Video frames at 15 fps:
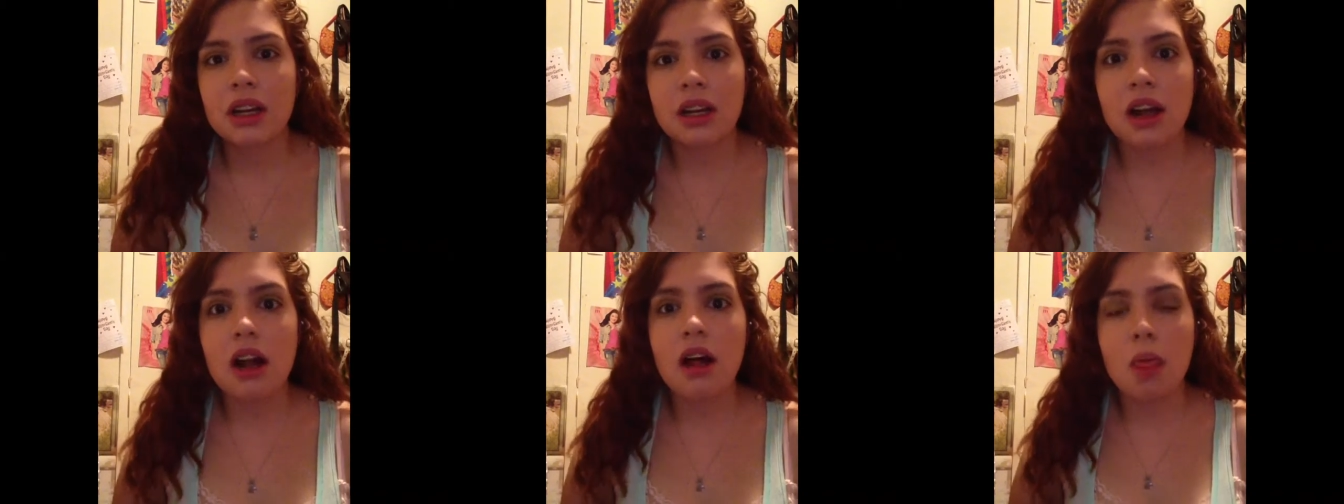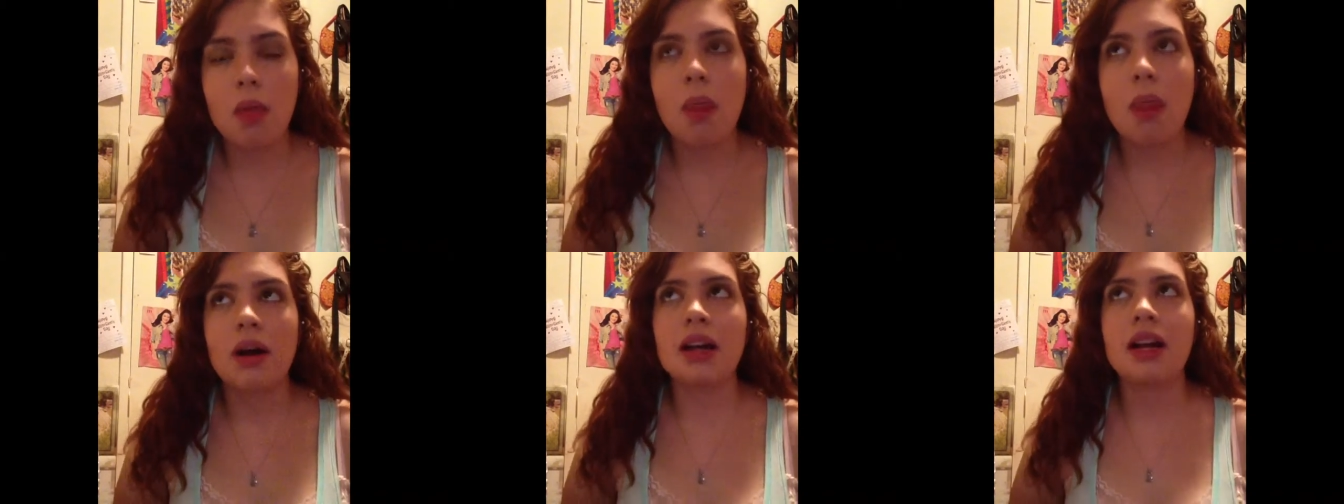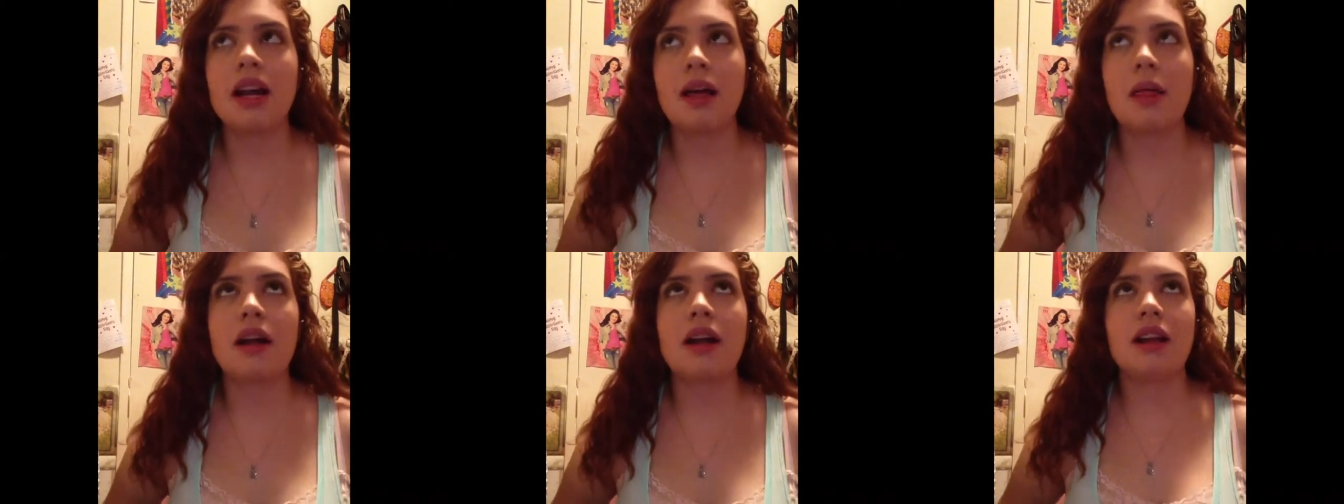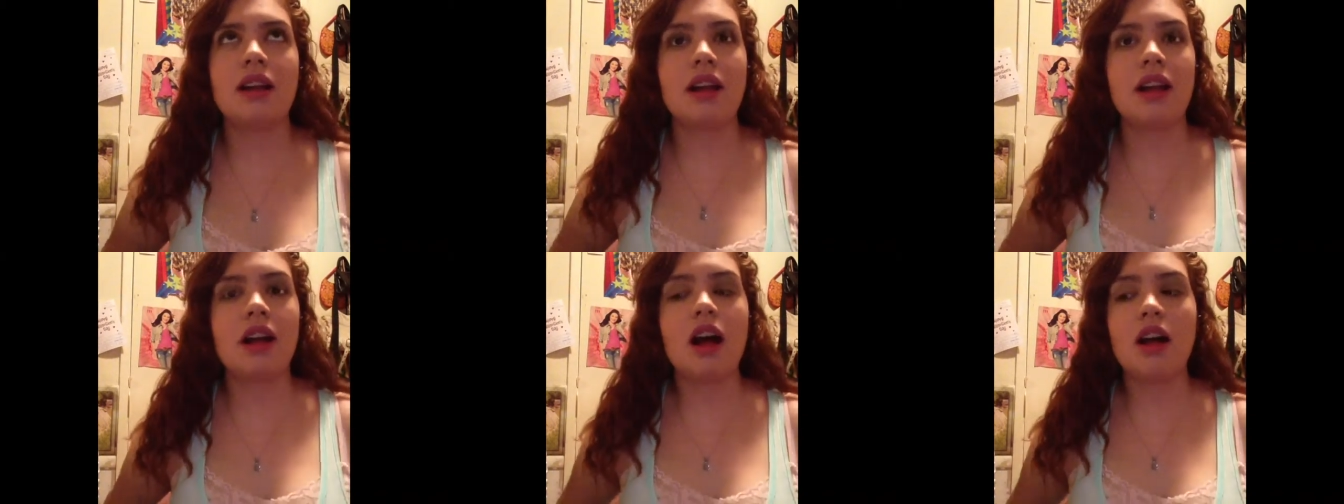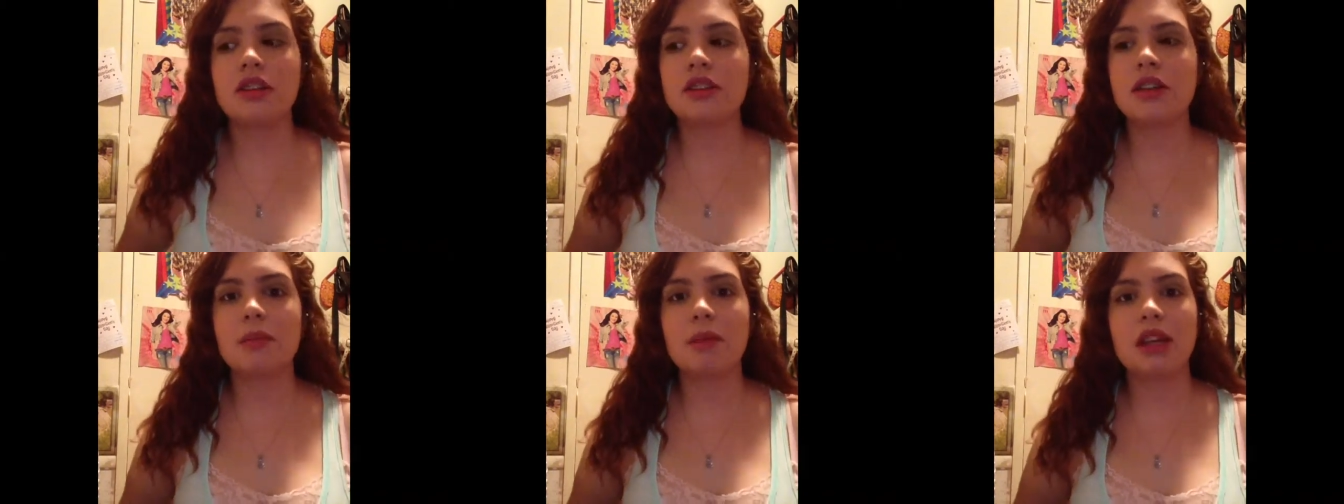and I'll
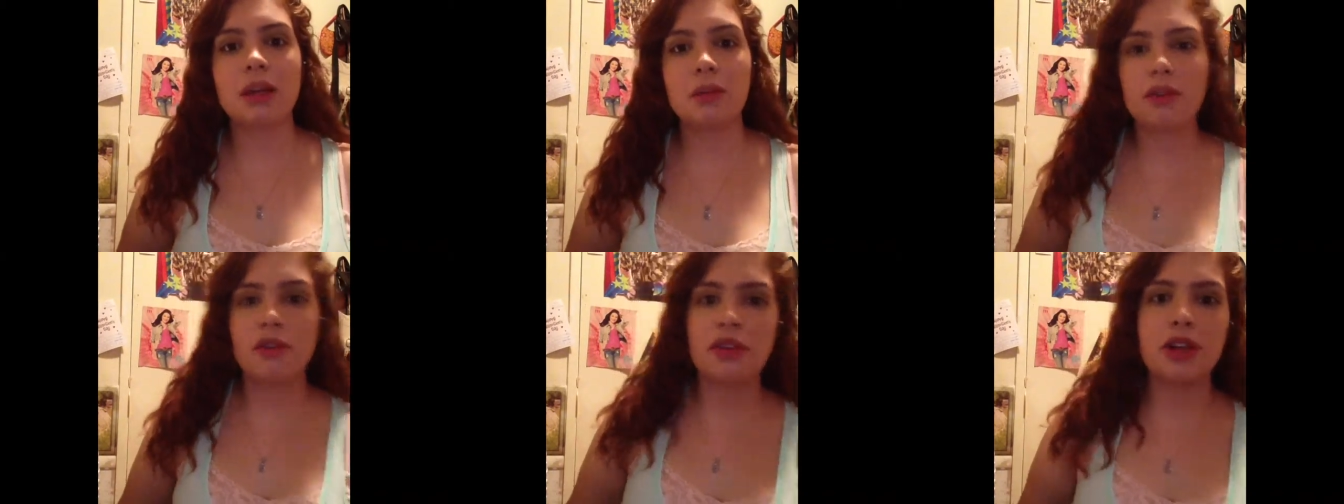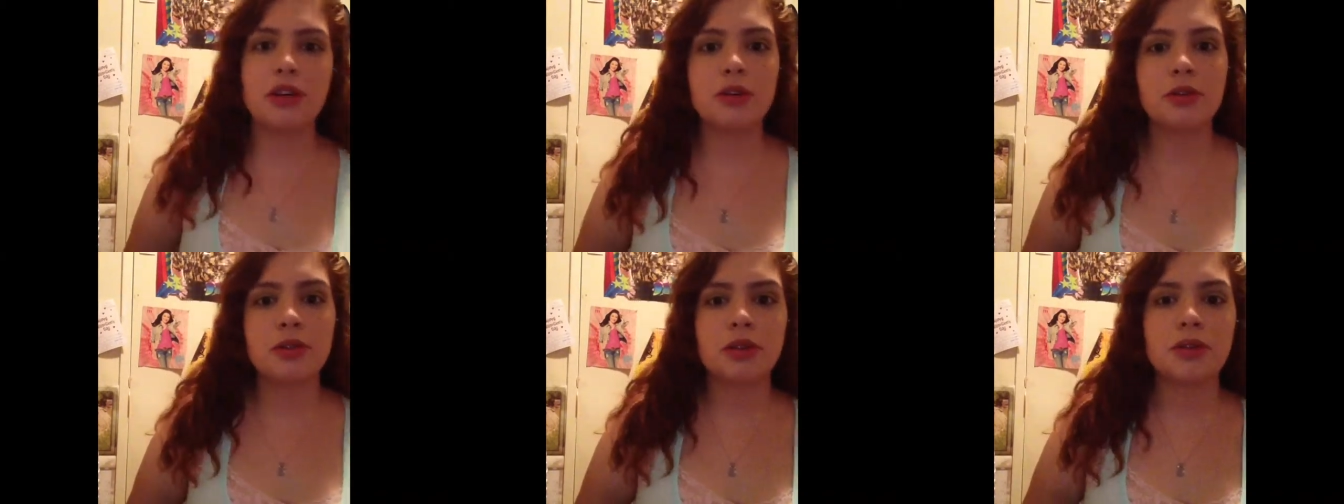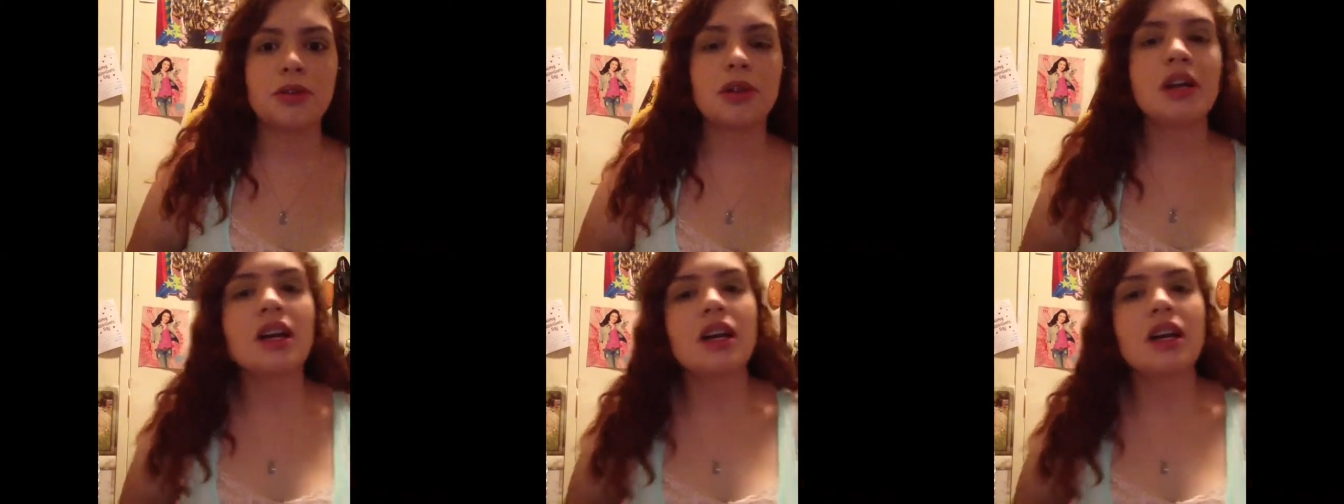start making more videos, you know.